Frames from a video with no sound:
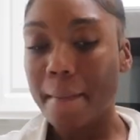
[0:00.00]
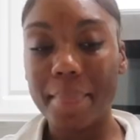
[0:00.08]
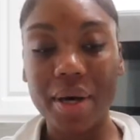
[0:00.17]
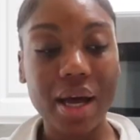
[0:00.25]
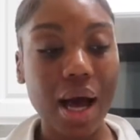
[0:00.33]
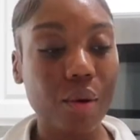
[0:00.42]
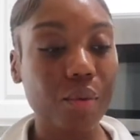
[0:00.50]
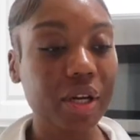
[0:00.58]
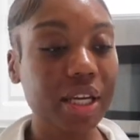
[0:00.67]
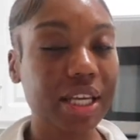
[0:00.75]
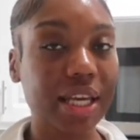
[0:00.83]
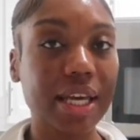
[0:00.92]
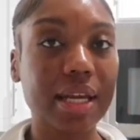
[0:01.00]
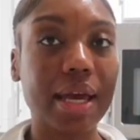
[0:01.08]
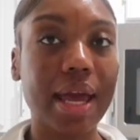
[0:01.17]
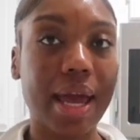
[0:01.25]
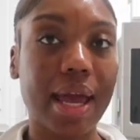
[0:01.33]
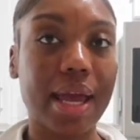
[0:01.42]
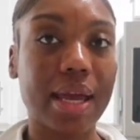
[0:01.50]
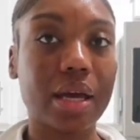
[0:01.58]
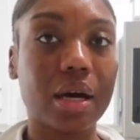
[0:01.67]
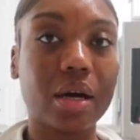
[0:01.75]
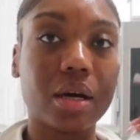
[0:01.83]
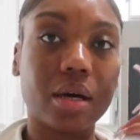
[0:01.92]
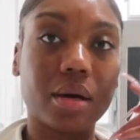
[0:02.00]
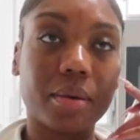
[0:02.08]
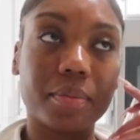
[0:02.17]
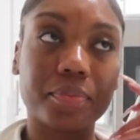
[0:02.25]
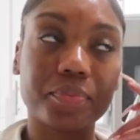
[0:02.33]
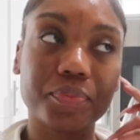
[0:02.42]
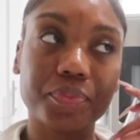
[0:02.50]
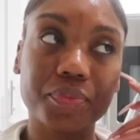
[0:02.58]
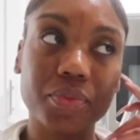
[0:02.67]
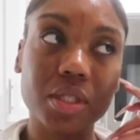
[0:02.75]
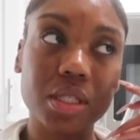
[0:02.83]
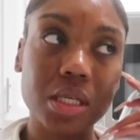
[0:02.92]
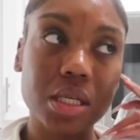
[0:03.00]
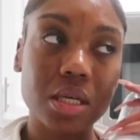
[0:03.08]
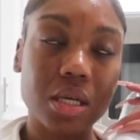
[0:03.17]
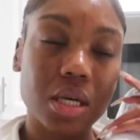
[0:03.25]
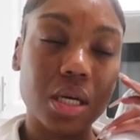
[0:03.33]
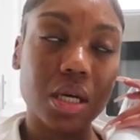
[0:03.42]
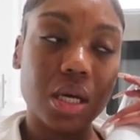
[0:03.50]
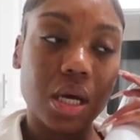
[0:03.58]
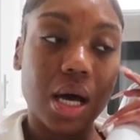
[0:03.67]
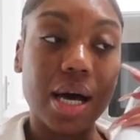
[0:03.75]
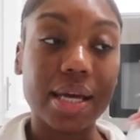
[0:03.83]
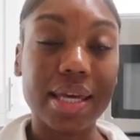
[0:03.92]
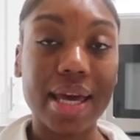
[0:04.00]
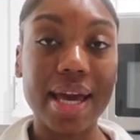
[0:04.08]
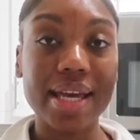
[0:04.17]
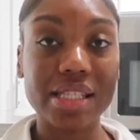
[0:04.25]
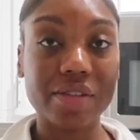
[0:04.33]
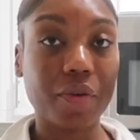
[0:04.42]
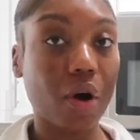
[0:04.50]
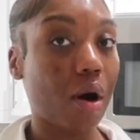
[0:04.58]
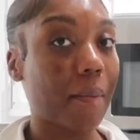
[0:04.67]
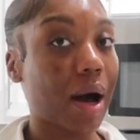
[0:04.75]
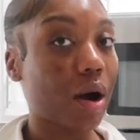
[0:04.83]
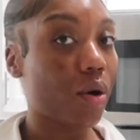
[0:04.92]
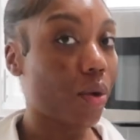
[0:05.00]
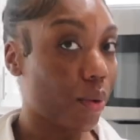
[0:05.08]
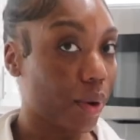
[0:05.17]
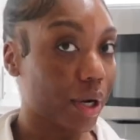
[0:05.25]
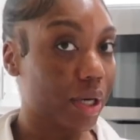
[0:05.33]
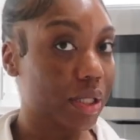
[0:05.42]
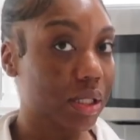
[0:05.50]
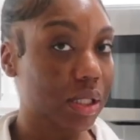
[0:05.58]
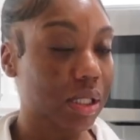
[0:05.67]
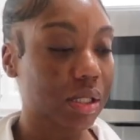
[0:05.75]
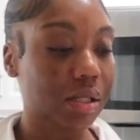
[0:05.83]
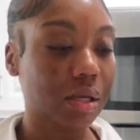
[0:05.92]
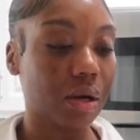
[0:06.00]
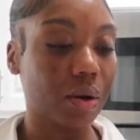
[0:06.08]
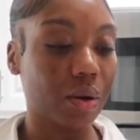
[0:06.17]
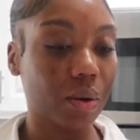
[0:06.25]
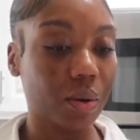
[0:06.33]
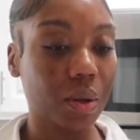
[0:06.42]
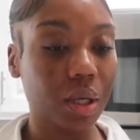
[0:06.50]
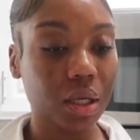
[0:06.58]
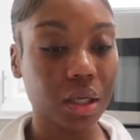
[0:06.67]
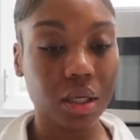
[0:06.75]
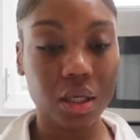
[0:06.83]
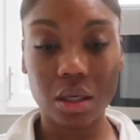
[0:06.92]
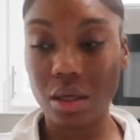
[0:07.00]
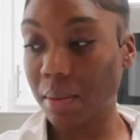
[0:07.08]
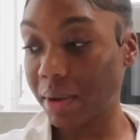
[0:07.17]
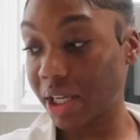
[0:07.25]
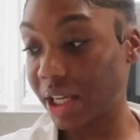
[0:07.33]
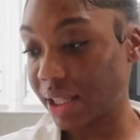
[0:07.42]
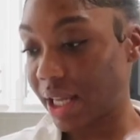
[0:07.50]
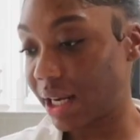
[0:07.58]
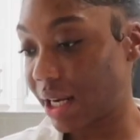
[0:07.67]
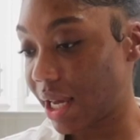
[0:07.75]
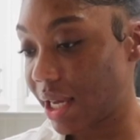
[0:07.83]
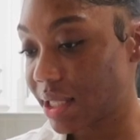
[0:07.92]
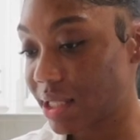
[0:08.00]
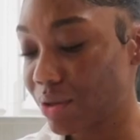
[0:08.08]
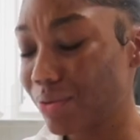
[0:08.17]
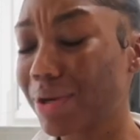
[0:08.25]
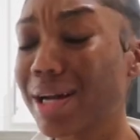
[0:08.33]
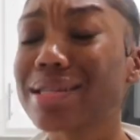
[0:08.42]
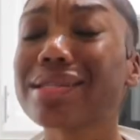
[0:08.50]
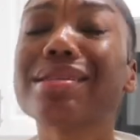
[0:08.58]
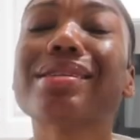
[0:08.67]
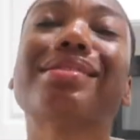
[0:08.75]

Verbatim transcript: But I want to get a, um, a case for all my cords. So I'm going to get that next. When I seen